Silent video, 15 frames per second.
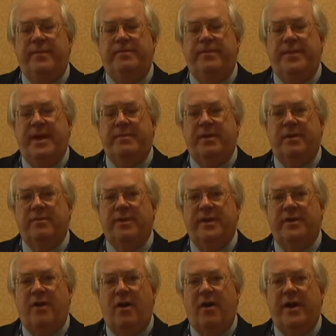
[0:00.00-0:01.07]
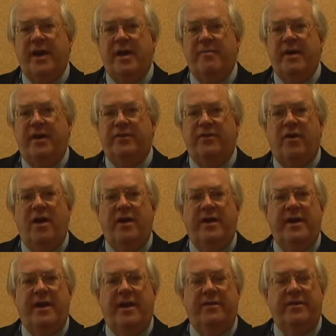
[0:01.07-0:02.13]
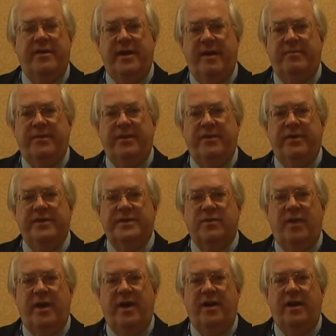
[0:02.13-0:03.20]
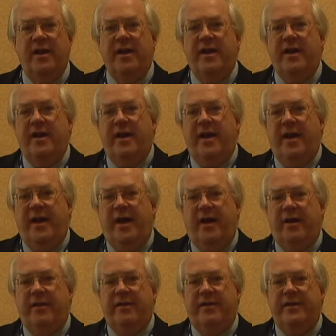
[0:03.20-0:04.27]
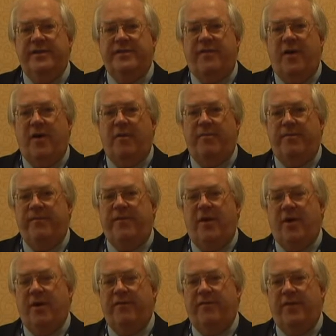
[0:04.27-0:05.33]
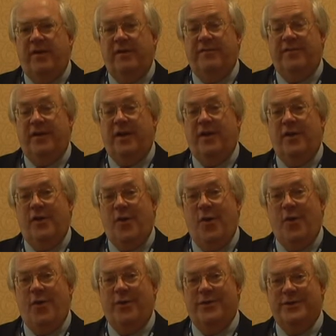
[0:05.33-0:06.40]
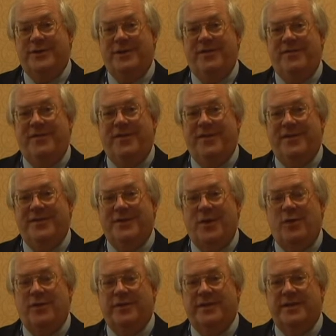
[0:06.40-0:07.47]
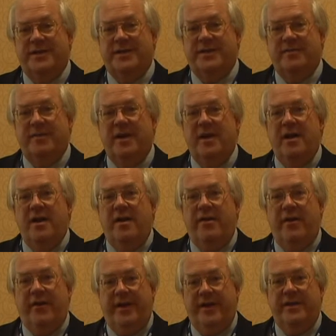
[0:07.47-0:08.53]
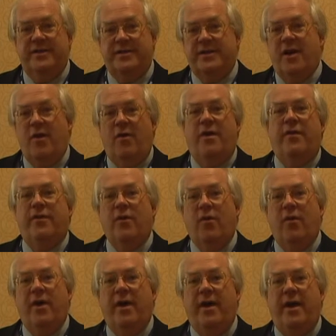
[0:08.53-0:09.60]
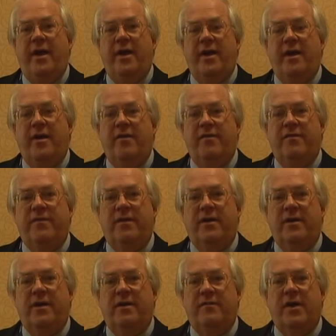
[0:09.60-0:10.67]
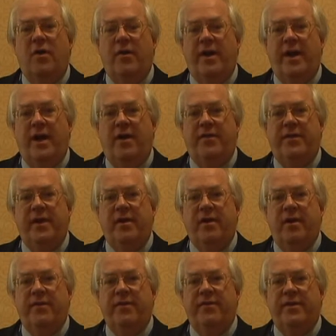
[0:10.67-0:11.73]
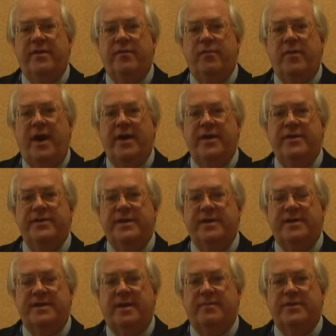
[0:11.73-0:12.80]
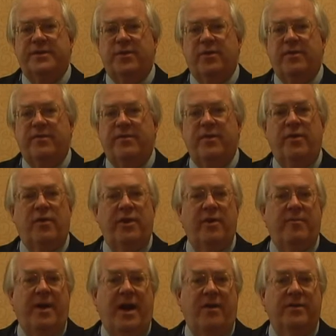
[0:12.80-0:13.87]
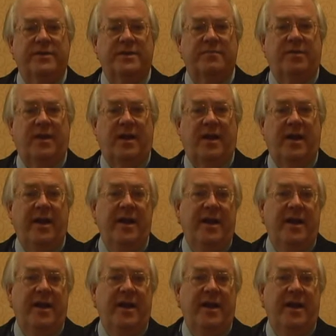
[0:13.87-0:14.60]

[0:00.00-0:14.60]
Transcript: People have been talking about trying to get out to Neptune as well, and out into these far-flung corners of the solar system. There is no other way of going out there other than by using some sort of nuclear power supply.